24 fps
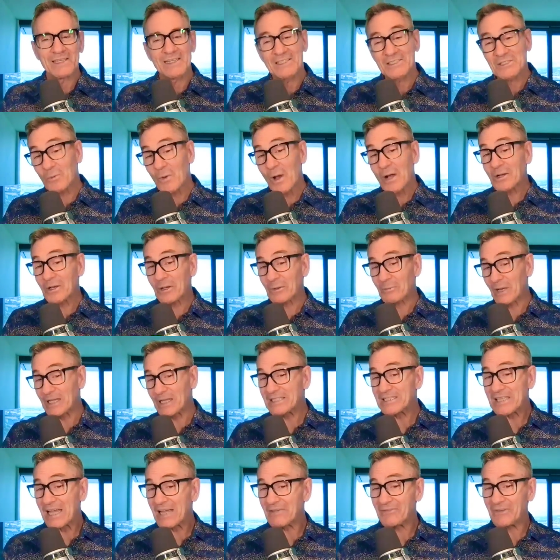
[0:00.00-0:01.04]
So welcome,
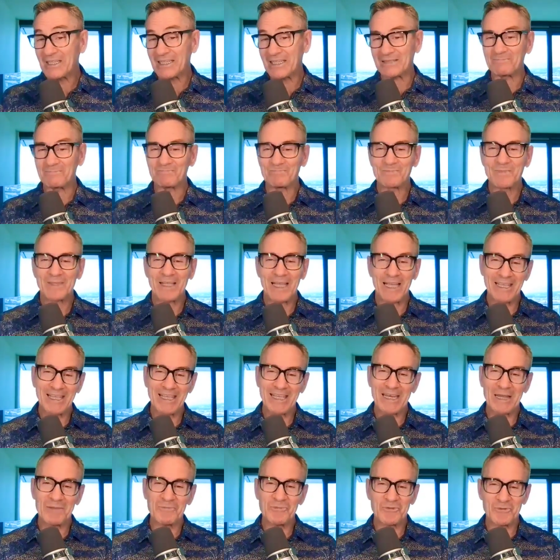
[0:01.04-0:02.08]
let's dive in.
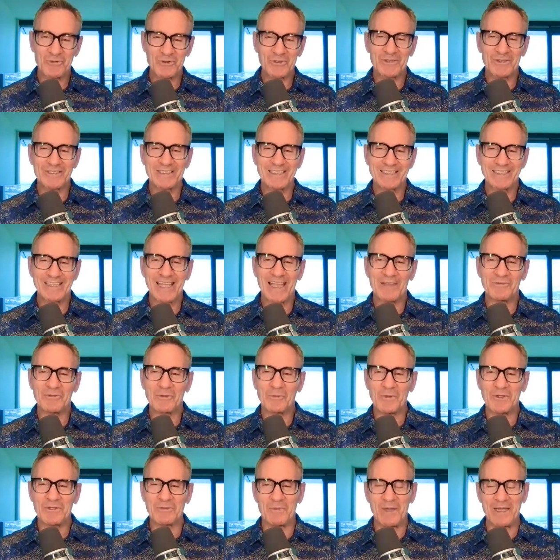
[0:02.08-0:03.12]
Again, I'm thrilled to have you
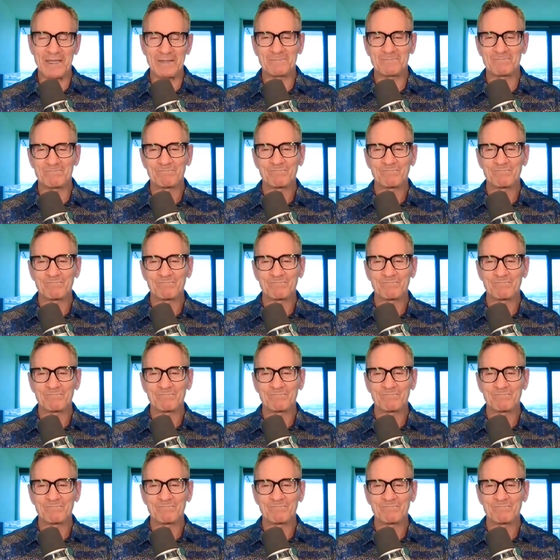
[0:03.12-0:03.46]
with me.